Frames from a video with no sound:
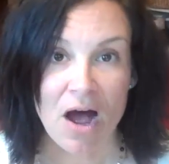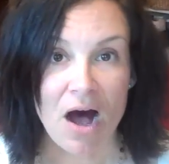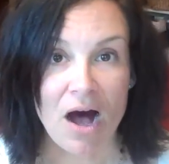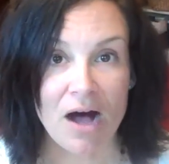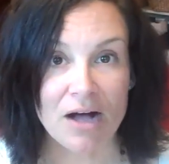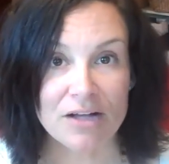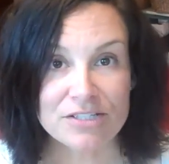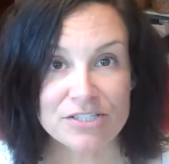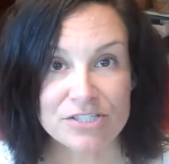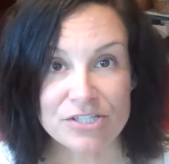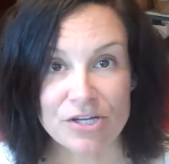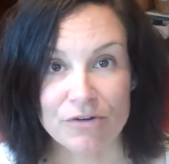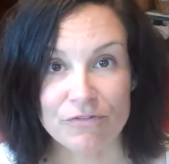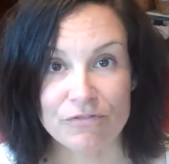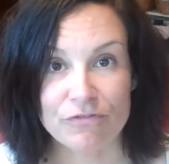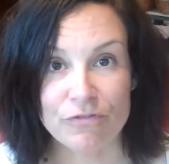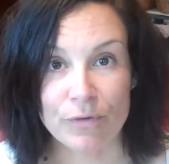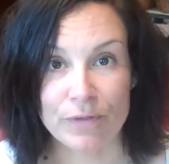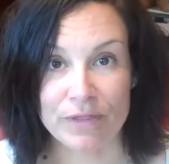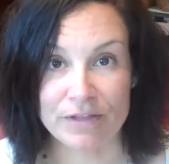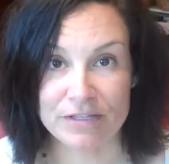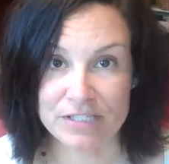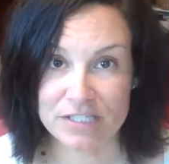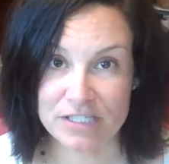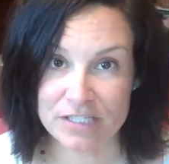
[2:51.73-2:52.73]
Also,
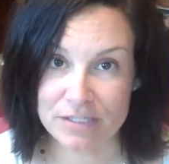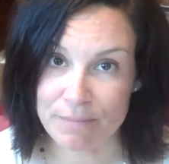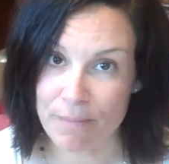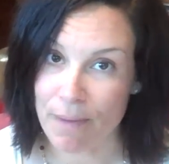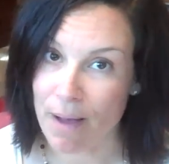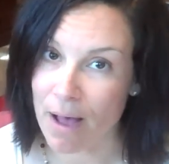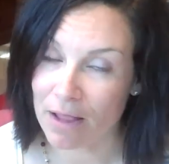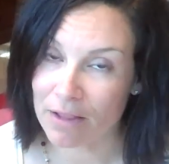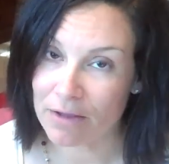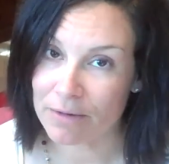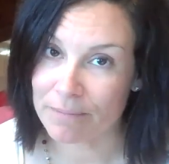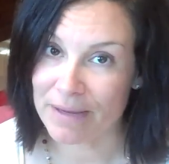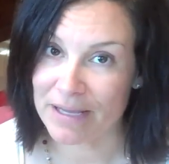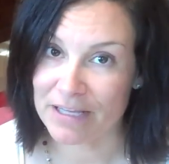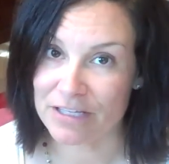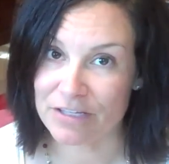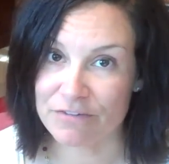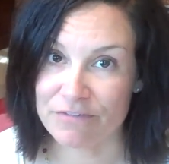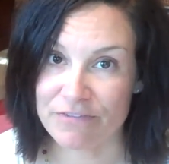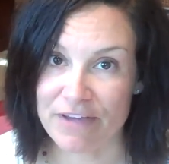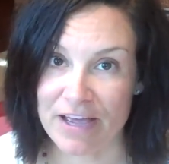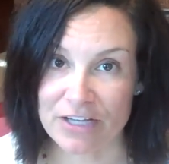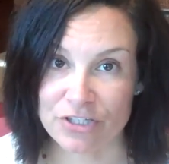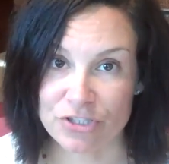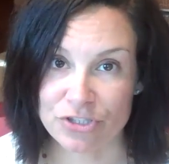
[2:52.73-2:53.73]
for the smaller
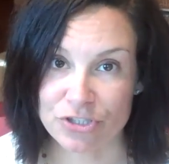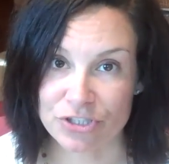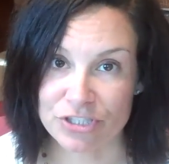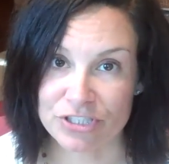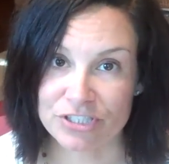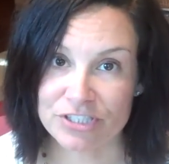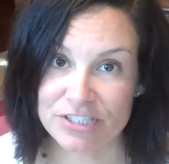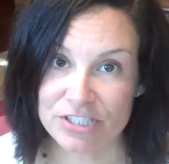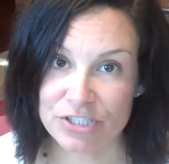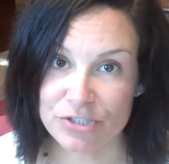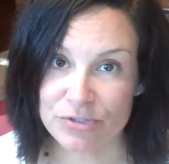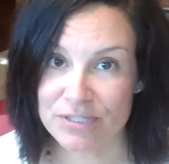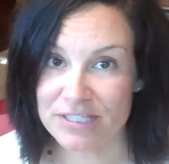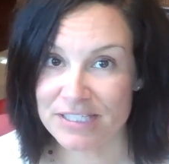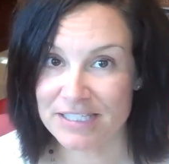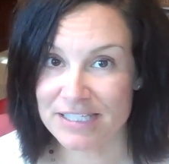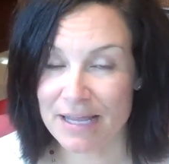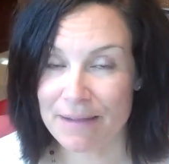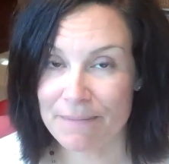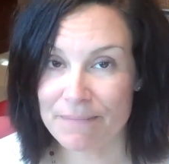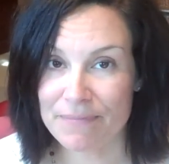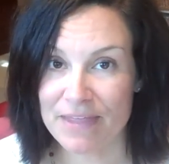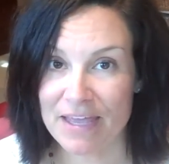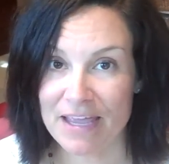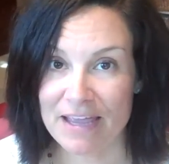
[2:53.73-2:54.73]
manufacturers, do the
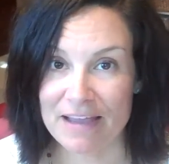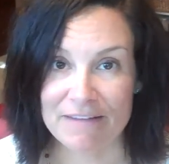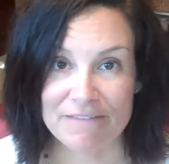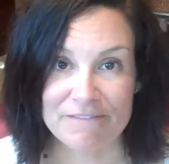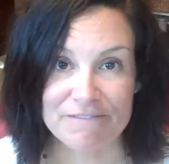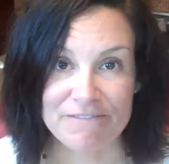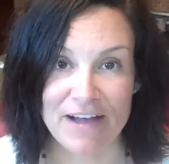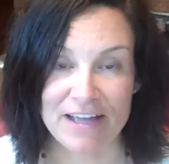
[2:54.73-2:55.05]
same thing.